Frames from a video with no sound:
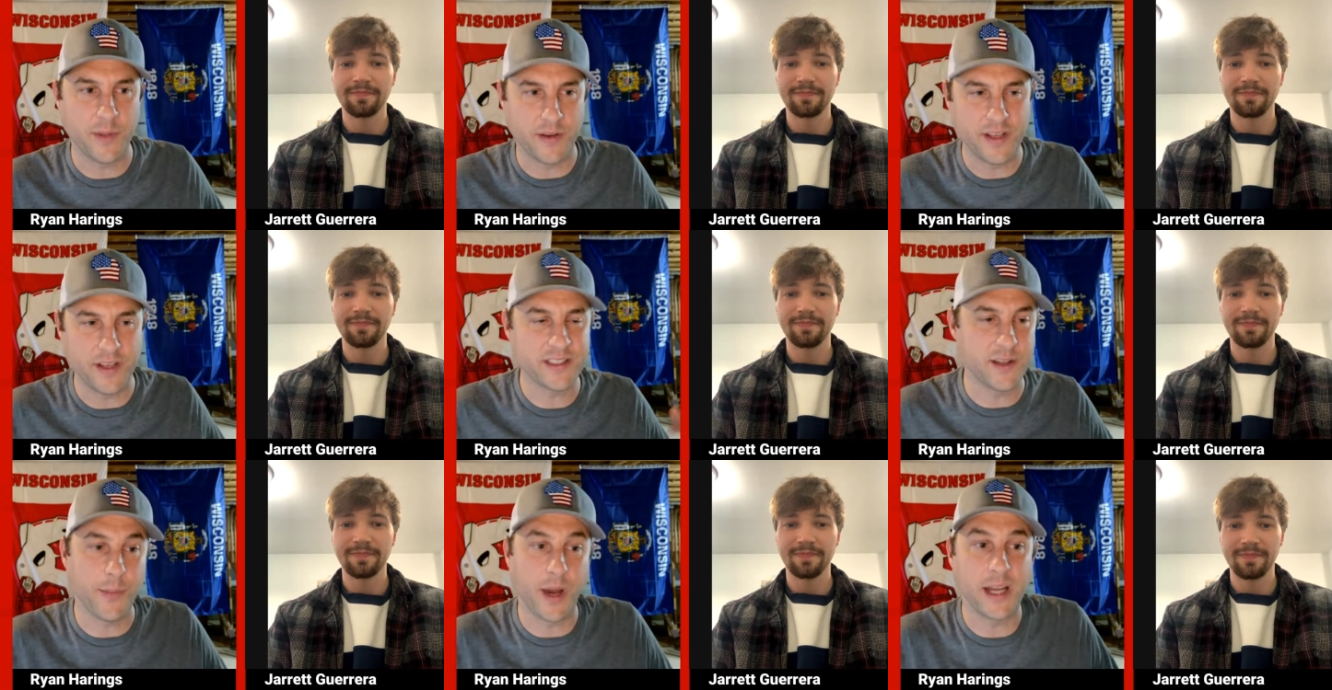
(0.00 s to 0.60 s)
Speaker 1: And if he
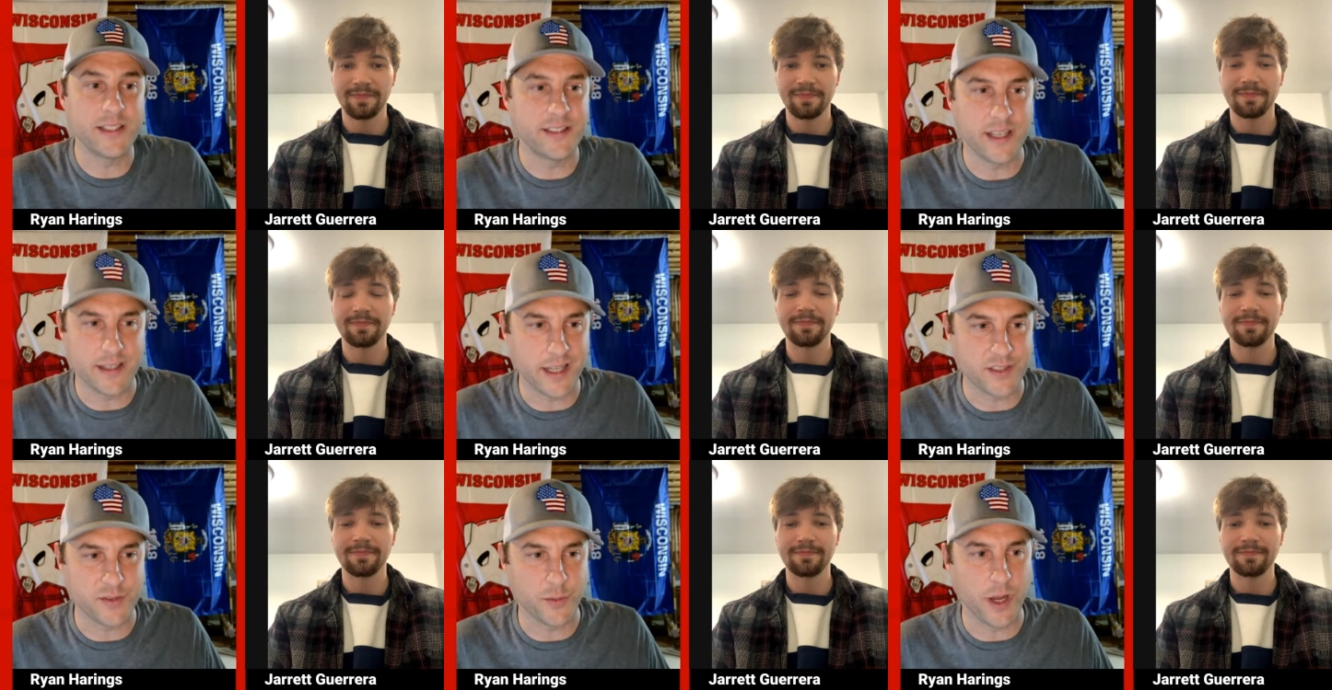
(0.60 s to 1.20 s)
has the mindset
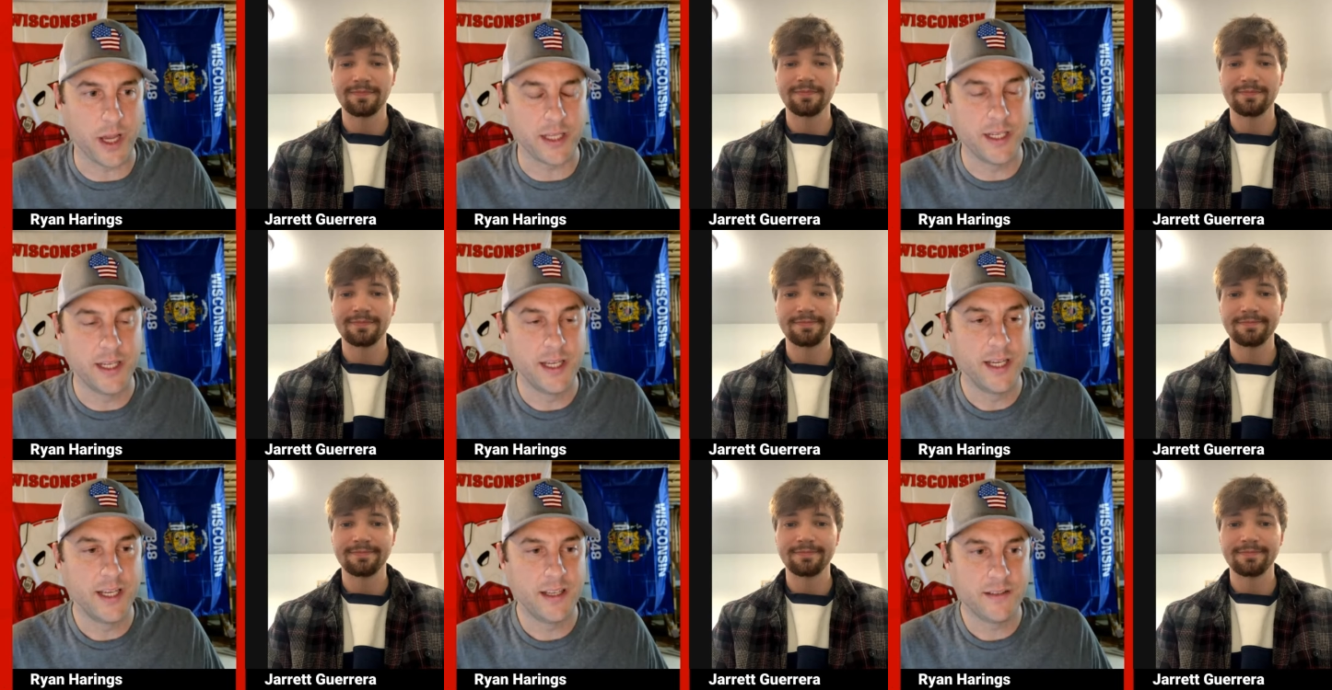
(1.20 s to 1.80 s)
that's right,
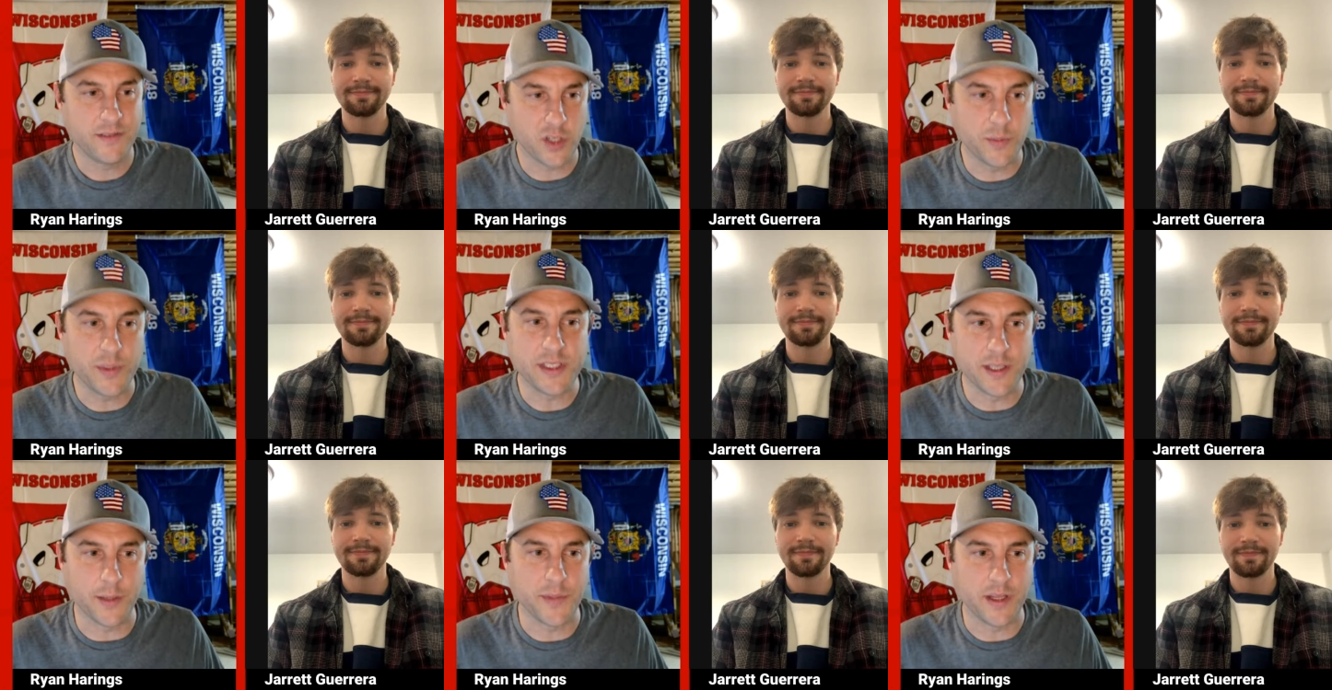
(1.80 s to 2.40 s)
there could be
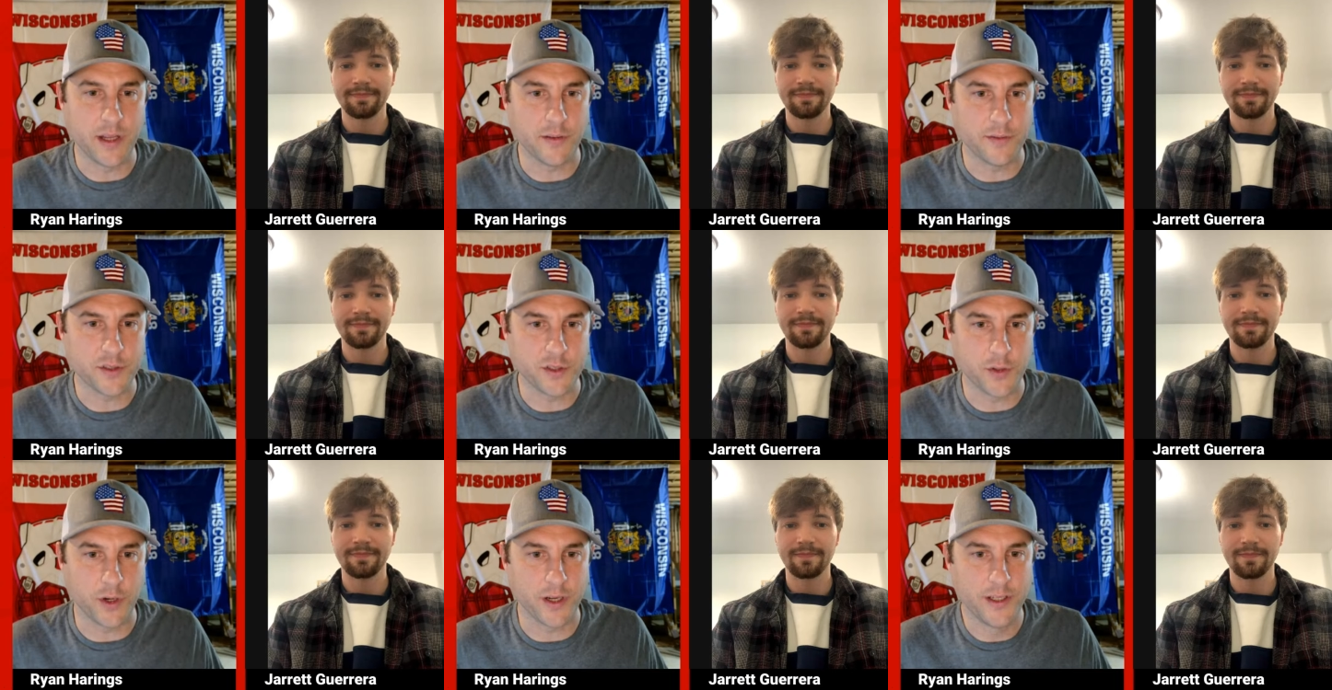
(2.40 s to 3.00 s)
something there for
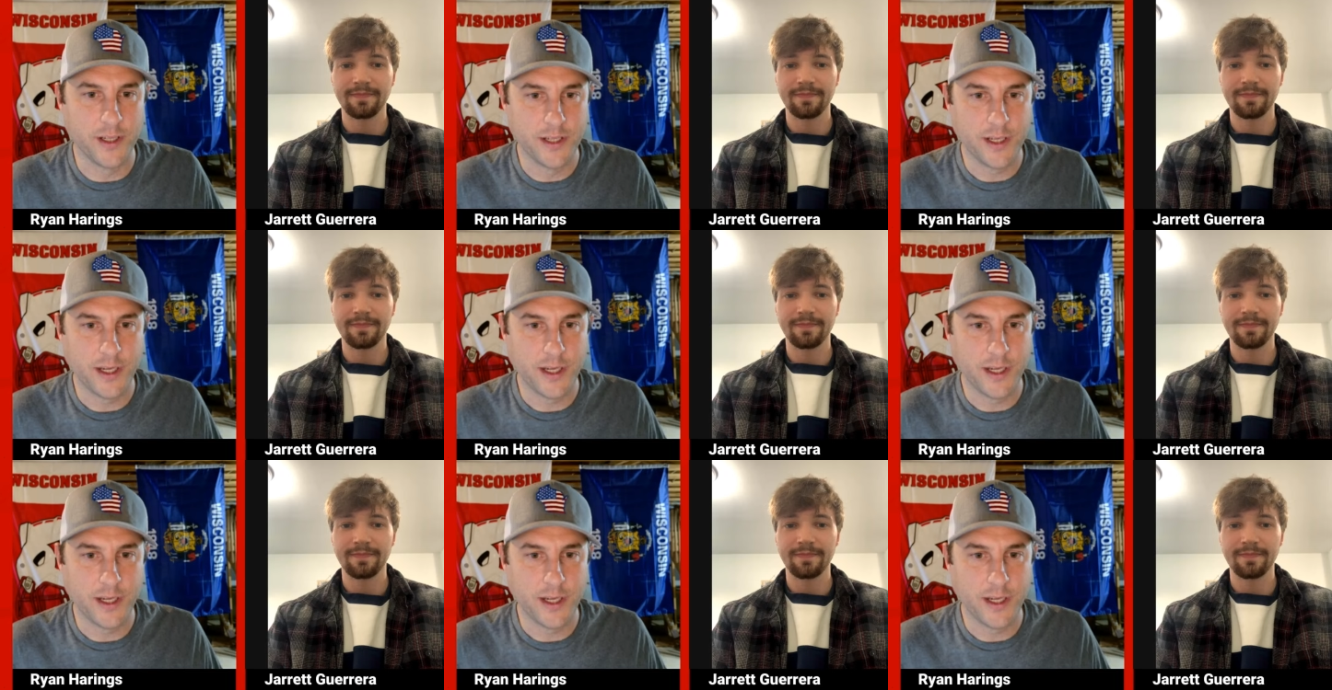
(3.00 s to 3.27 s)
sure.